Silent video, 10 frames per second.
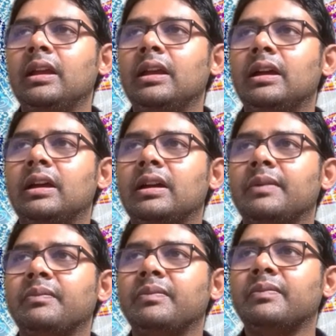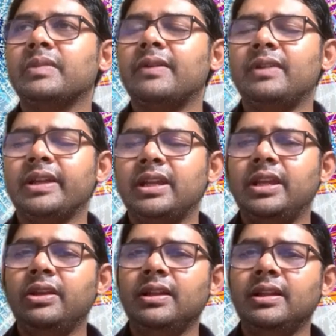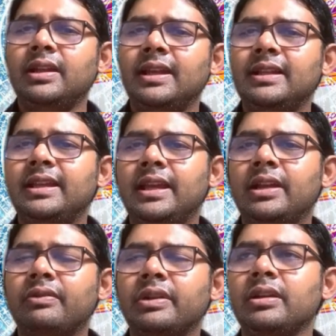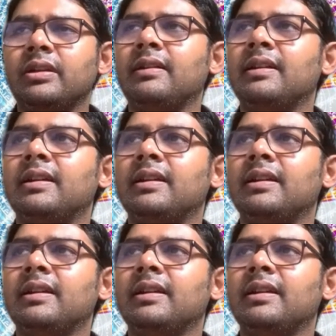kind of like a hilly area.